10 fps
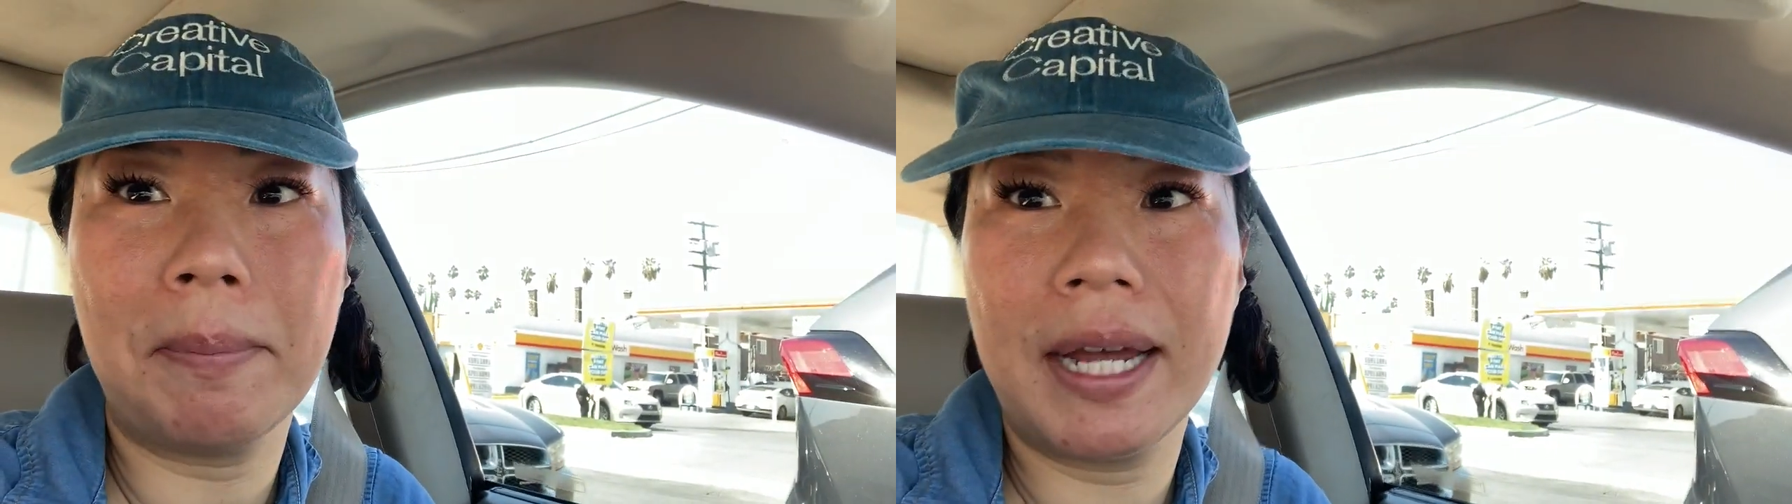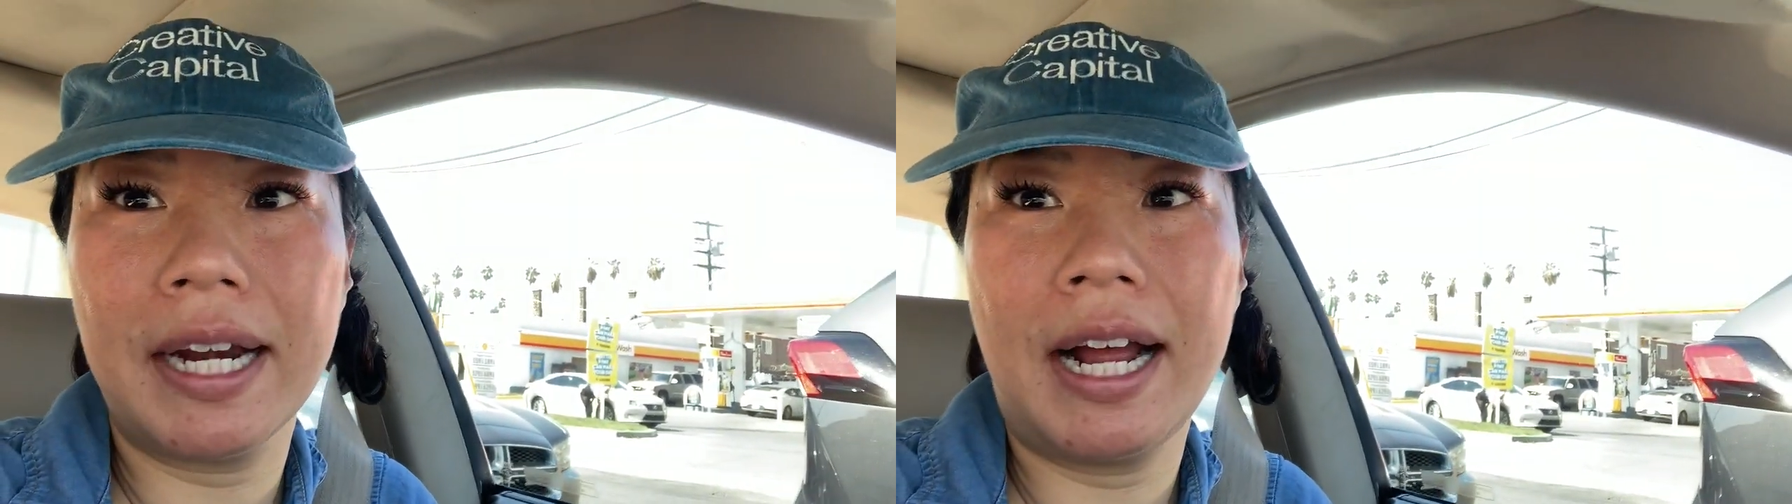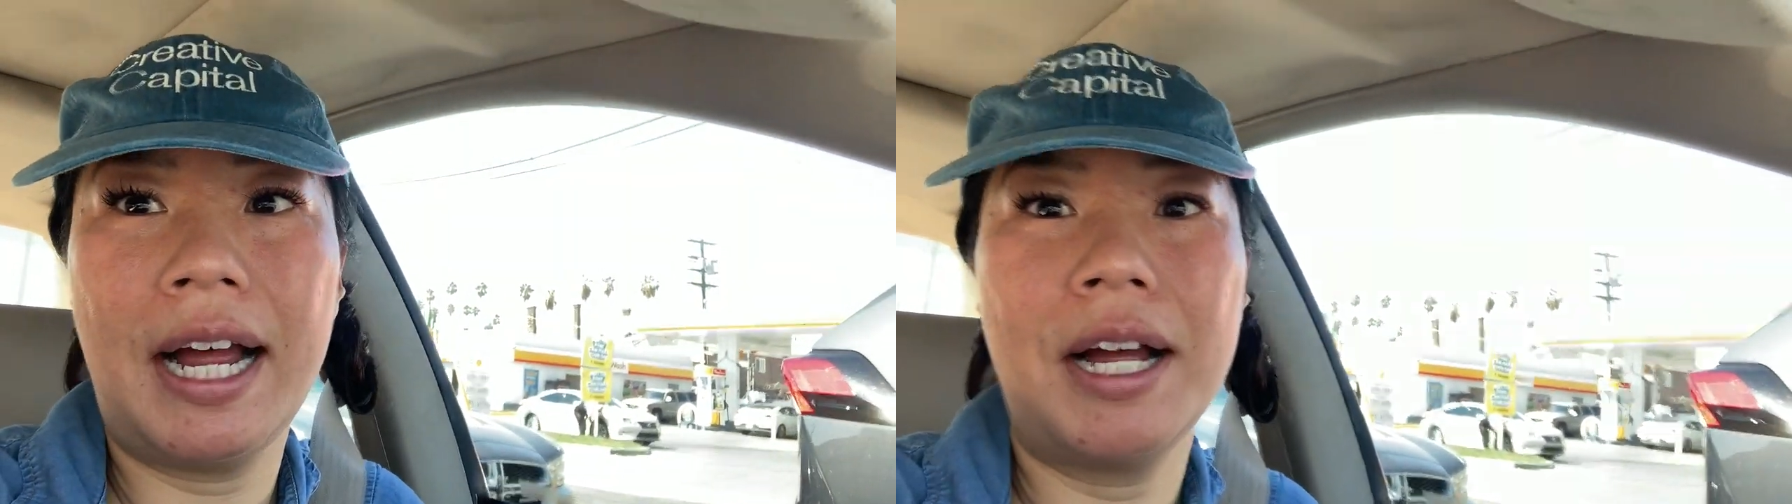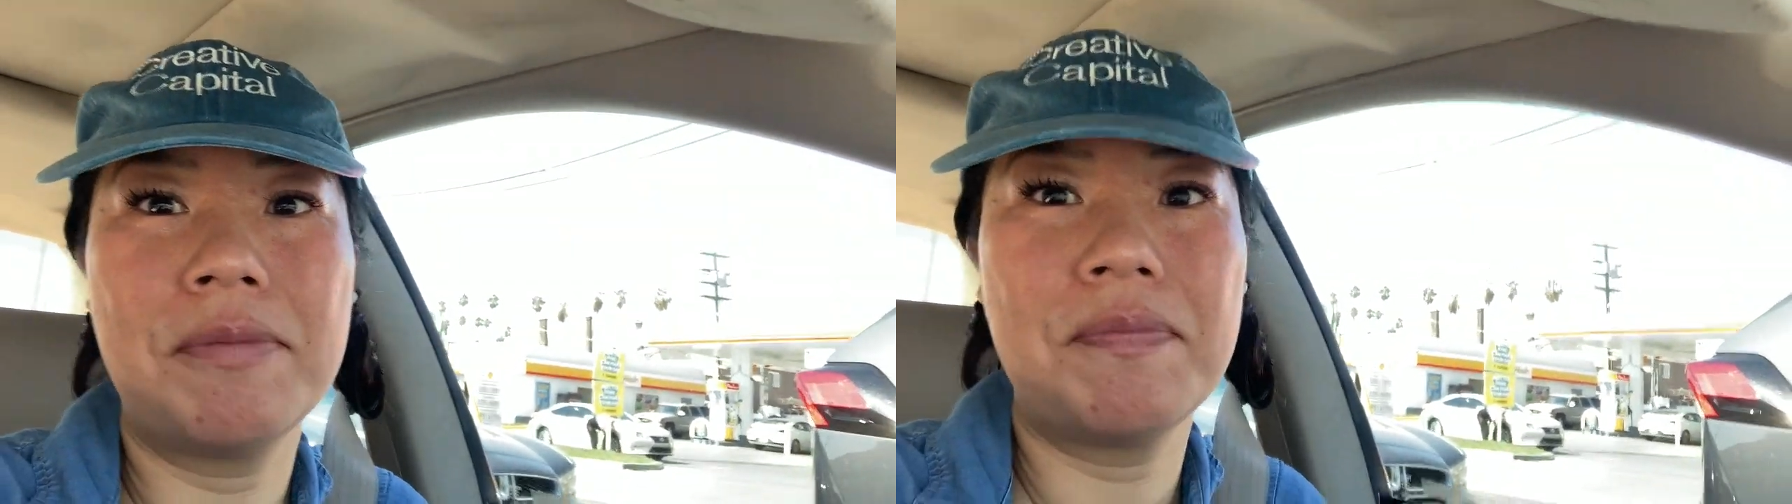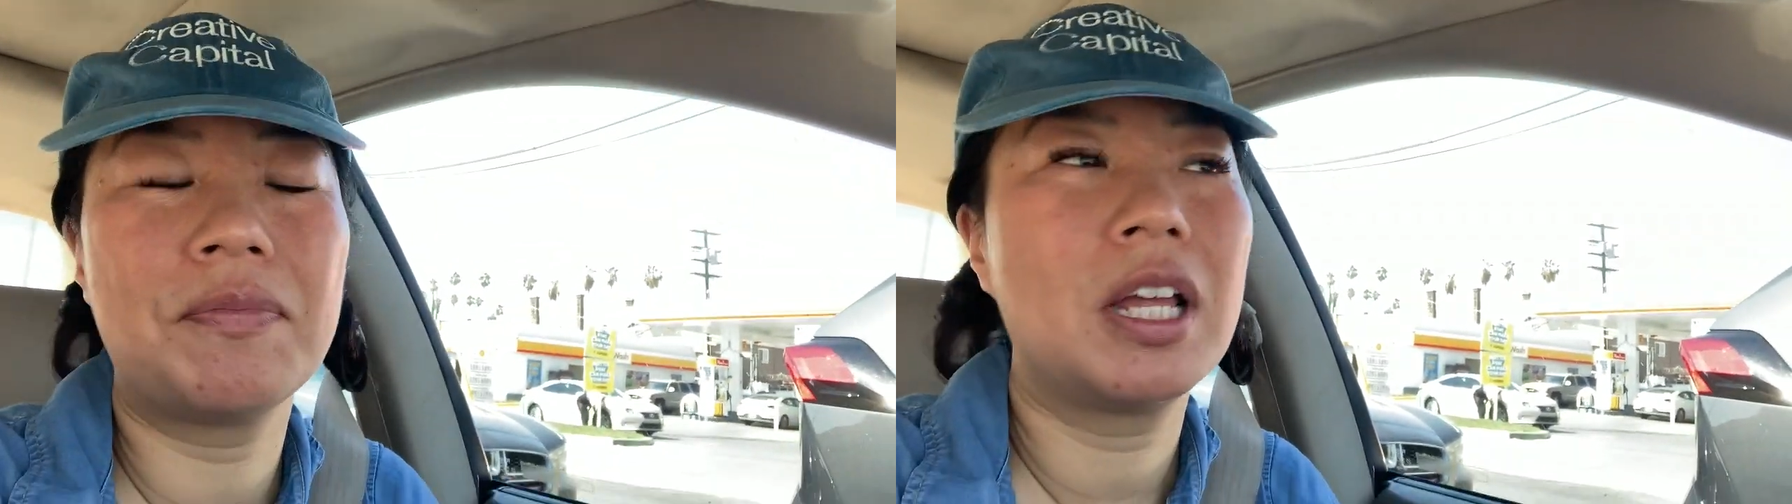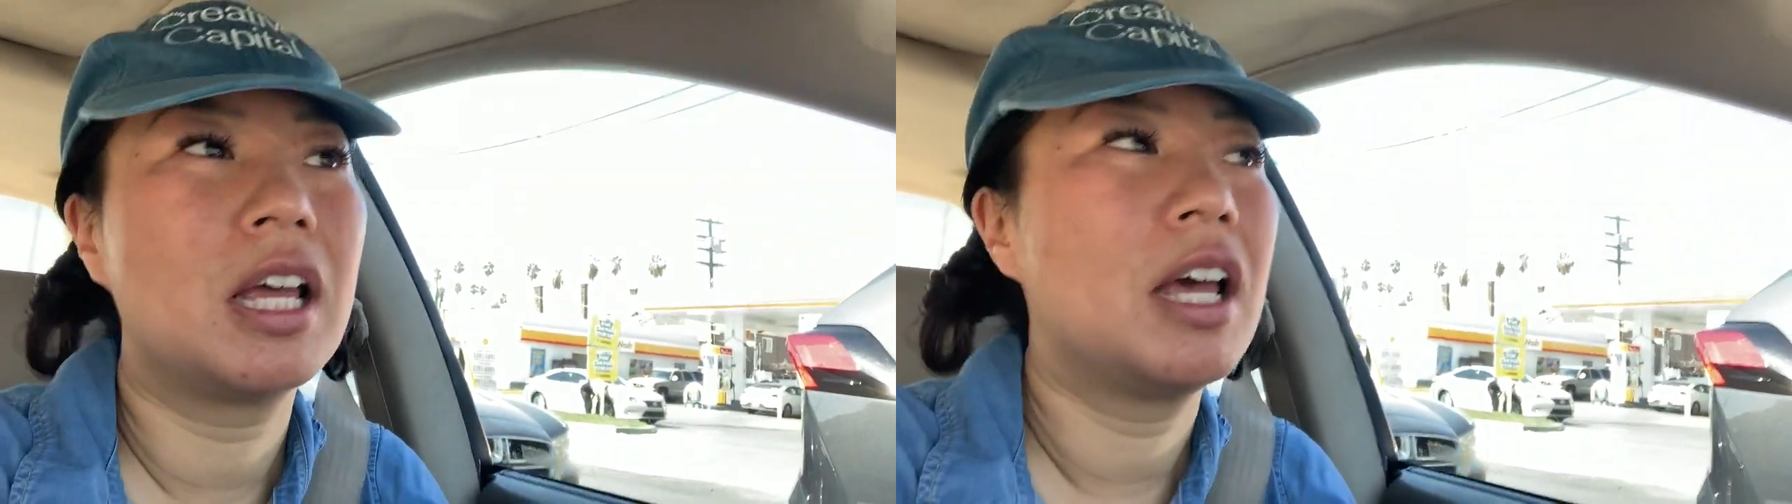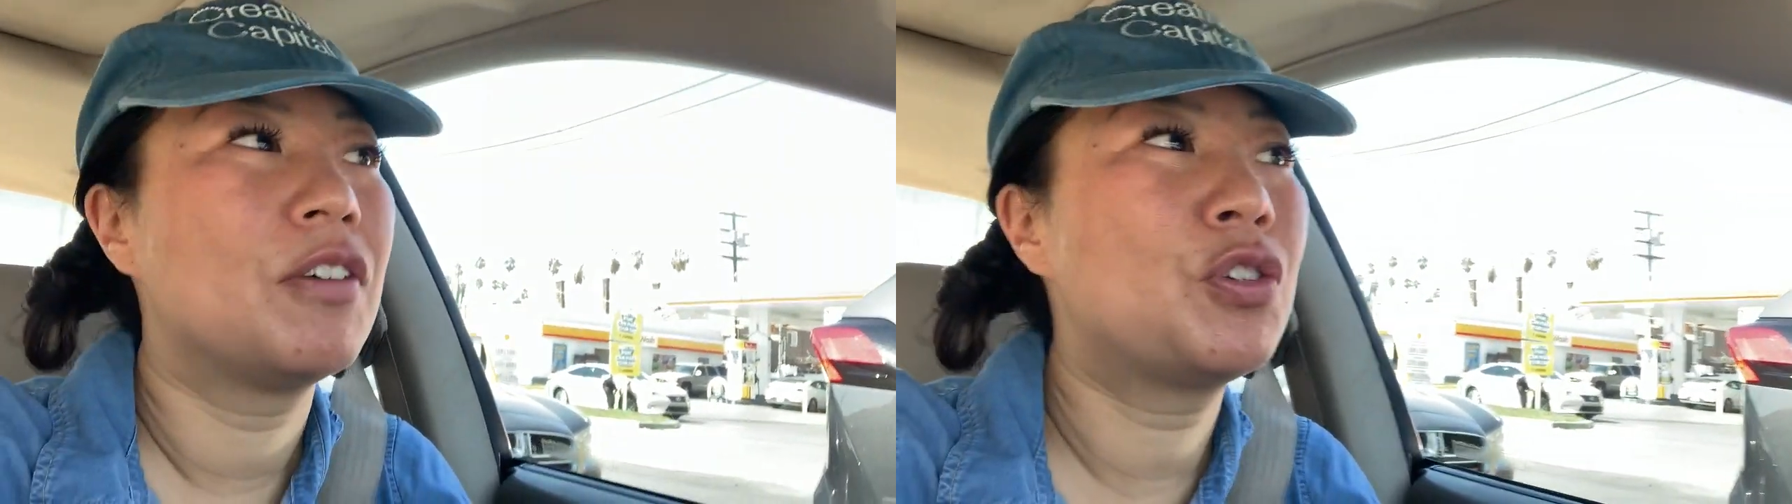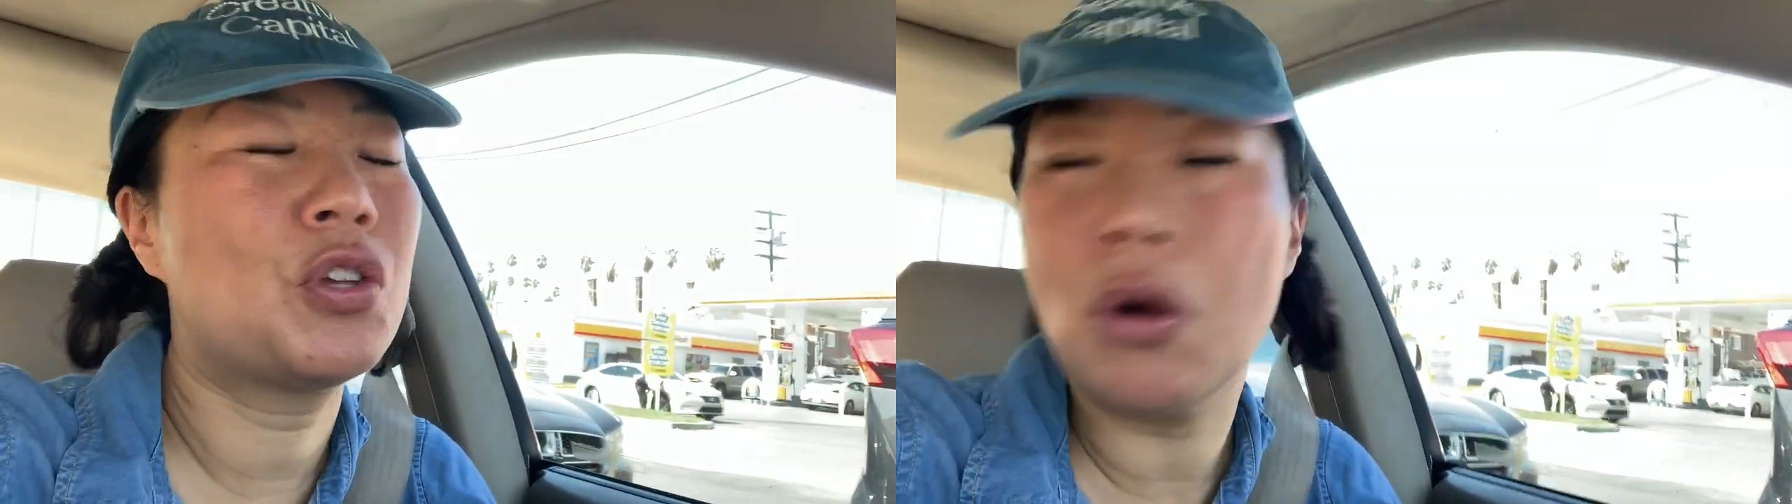but
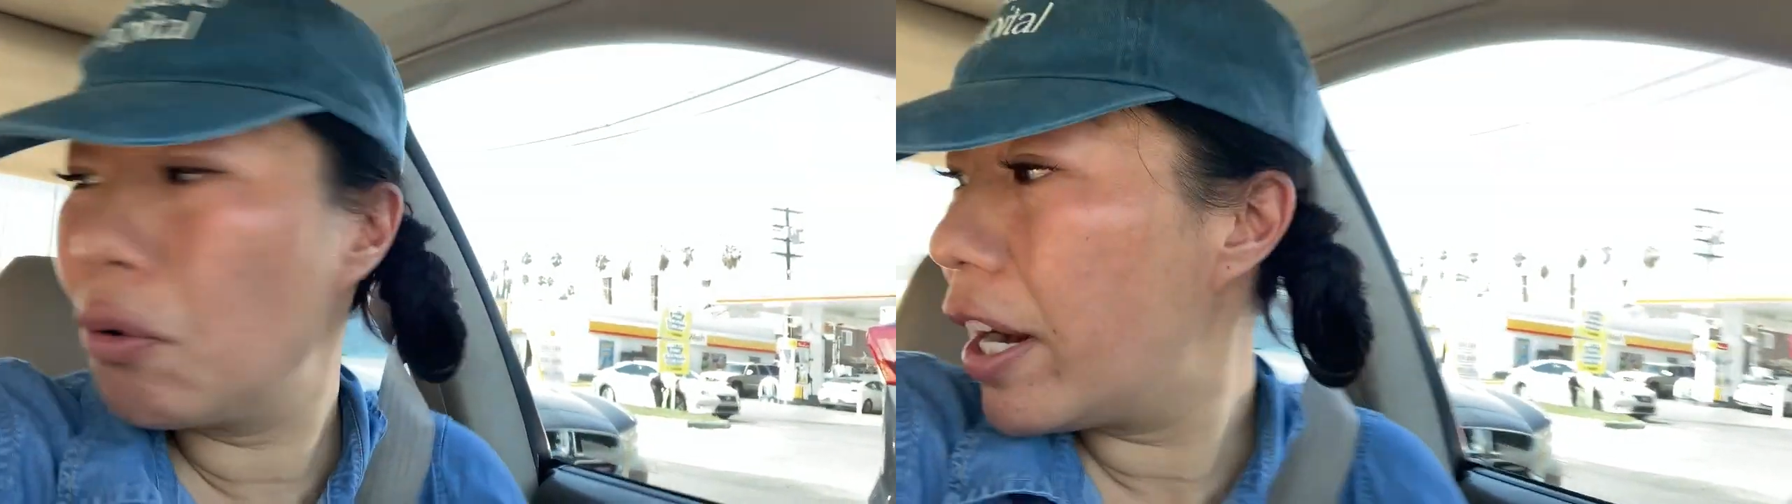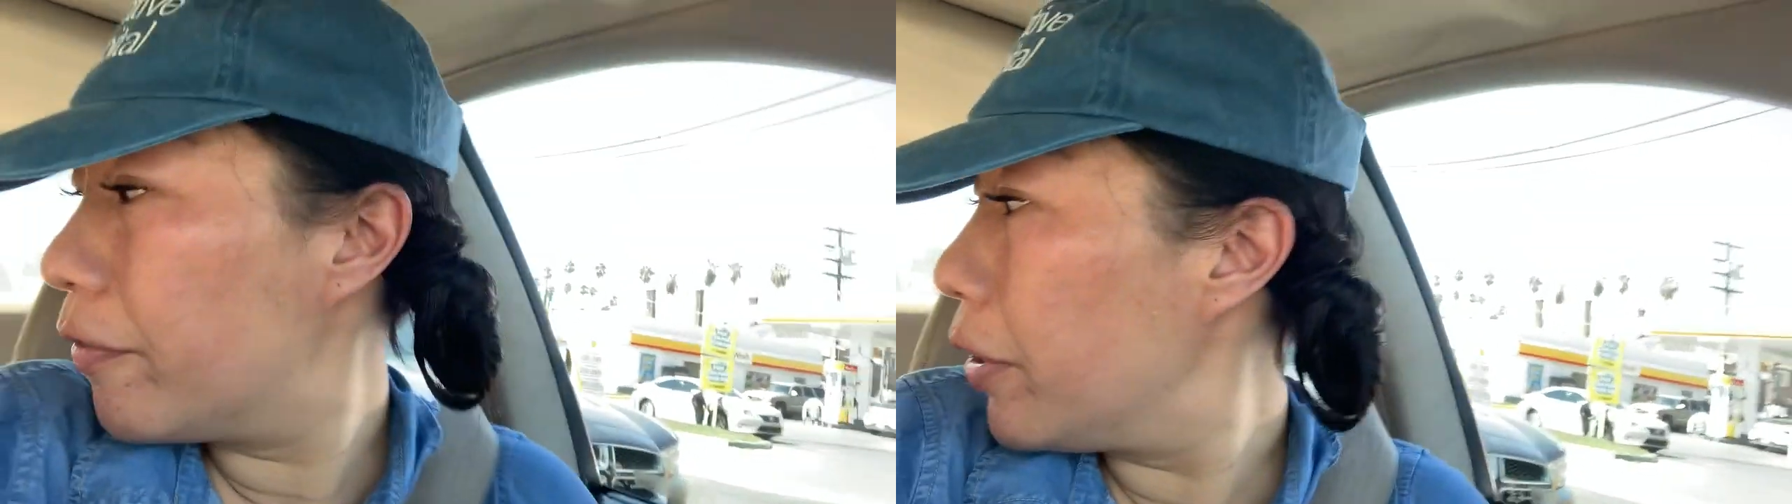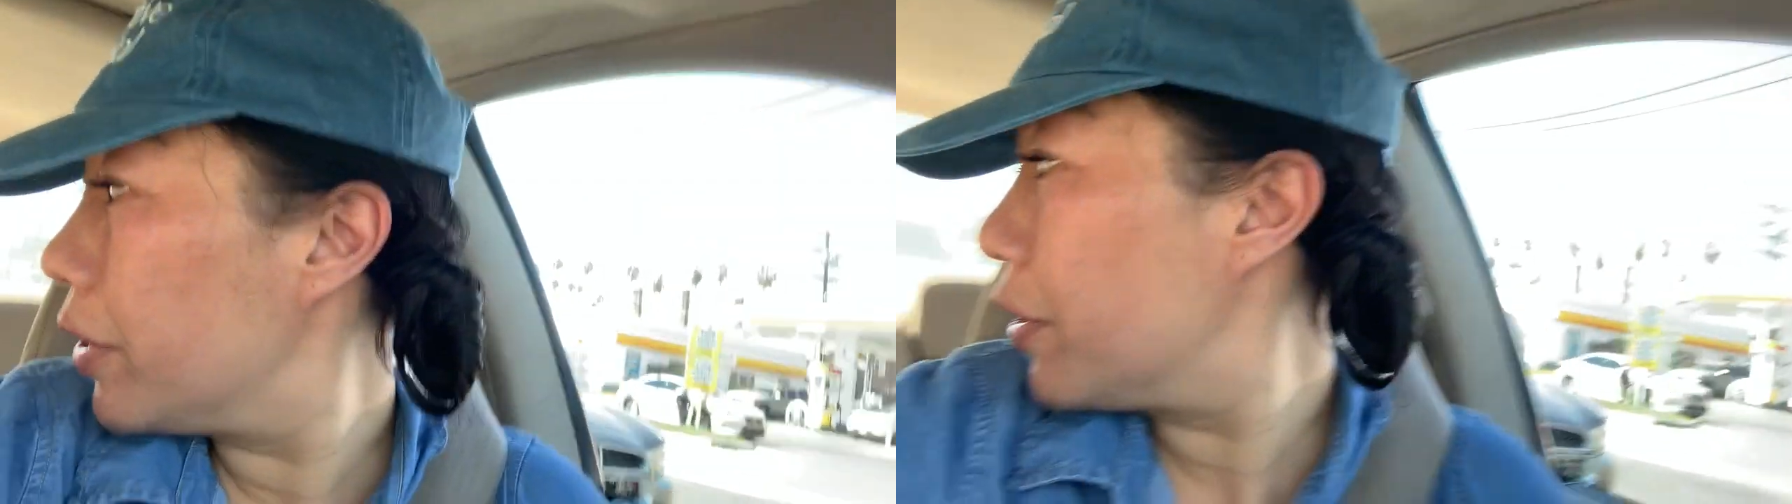so grateful that